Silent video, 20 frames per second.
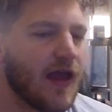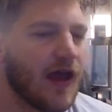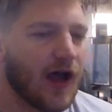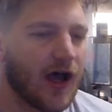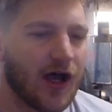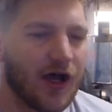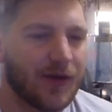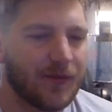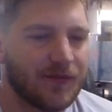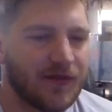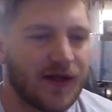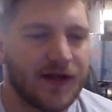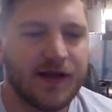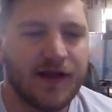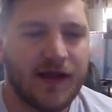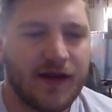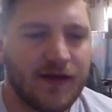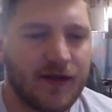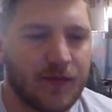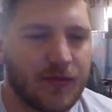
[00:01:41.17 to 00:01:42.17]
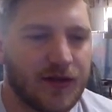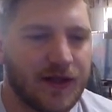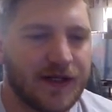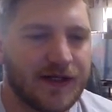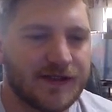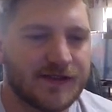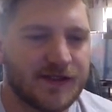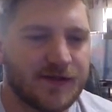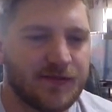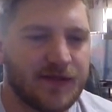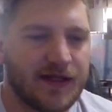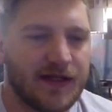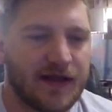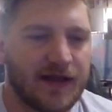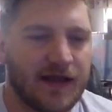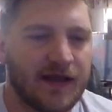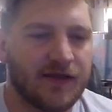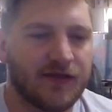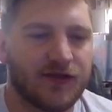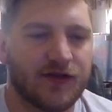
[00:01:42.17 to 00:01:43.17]
Um, yet again, the plan is to meet at
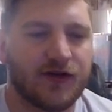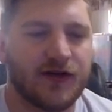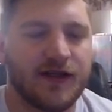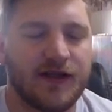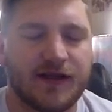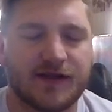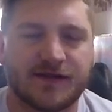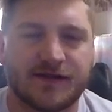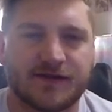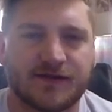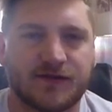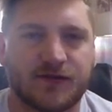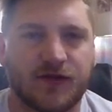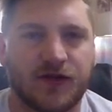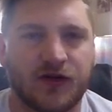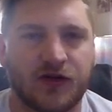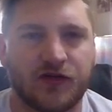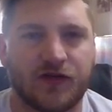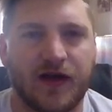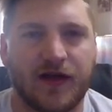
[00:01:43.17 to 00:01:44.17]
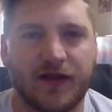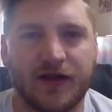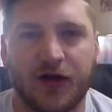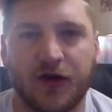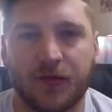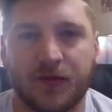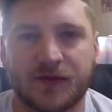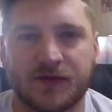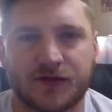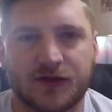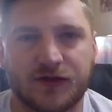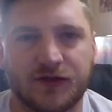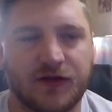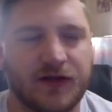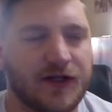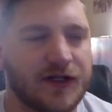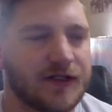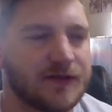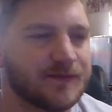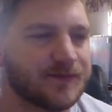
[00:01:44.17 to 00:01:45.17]
8.30 because Thunder Valley opens
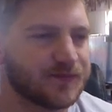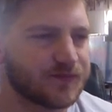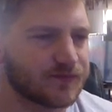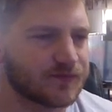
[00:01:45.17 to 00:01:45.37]
earlier,